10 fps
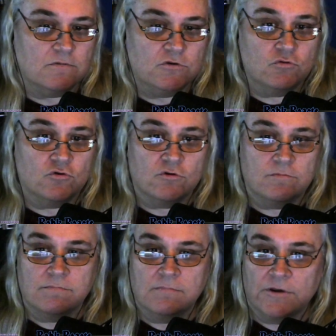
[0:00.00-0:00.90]
YouTube,
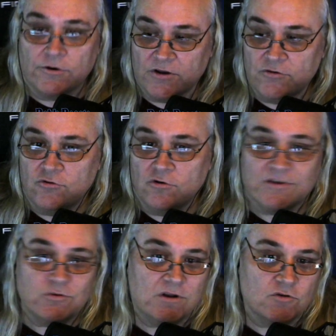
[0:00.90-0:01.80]
here on YouTube
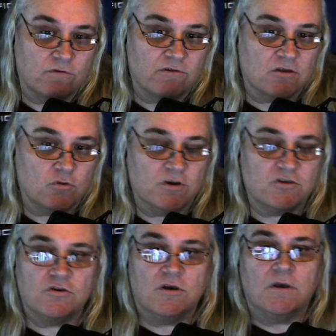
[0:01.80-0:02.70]
as well as over on
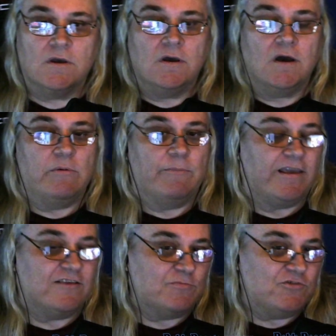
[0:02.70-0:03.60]
Twitch. I've been
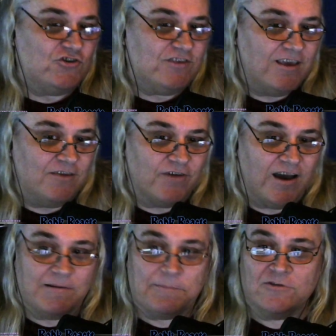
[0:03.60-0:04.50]
playing some GTA
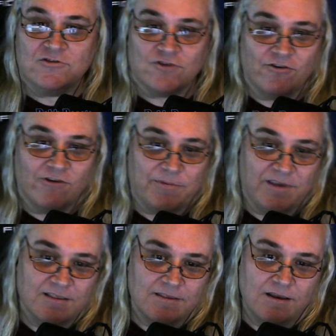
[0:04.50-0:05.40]
5. I'm about to start her up
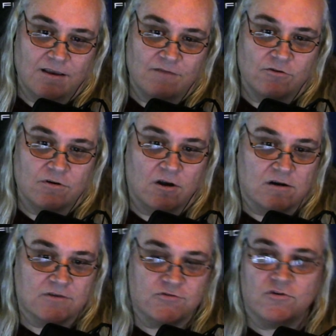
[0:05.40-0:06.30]
again today for a
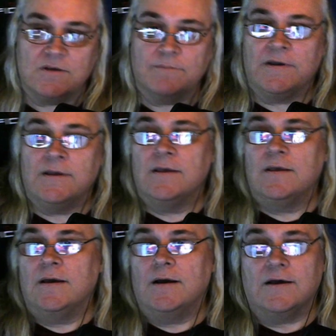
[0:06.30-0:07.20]
long stream.
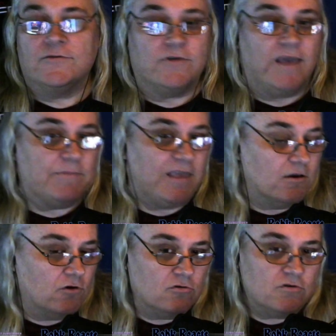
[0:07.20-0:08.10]
So yeah, I'm
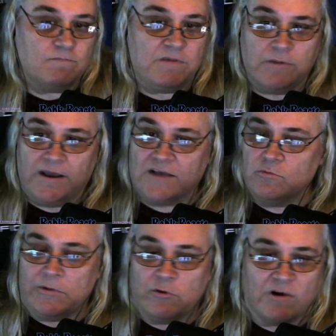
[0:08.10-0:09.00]
taking notes. People ask
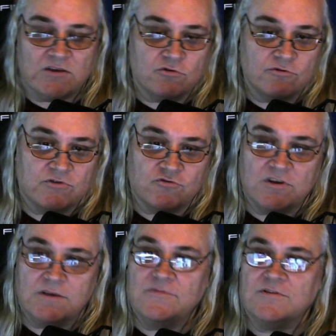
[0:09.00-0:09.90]
me requests during the
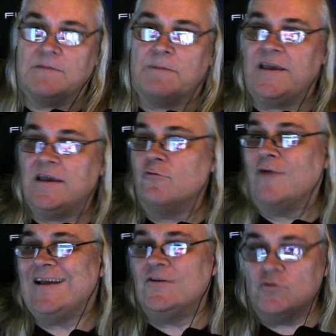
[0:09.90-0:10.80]
streams. And my man
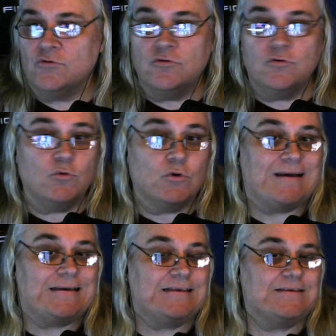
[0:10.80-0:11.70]
Radu, who
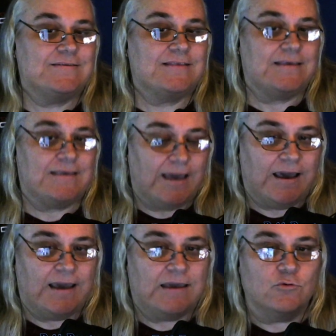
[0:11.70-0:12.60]
is the
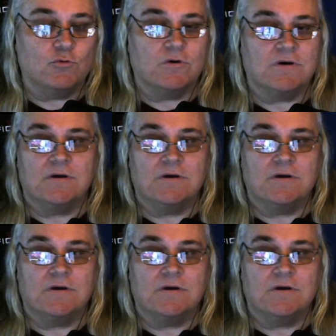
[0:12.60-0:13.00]
guy who